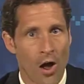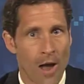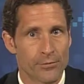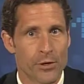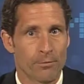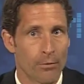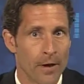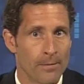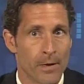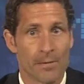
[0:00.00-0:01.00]
option
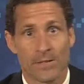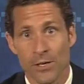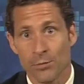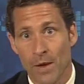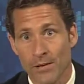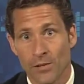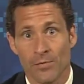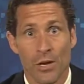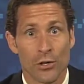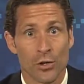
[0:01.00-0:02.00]
premium is expensive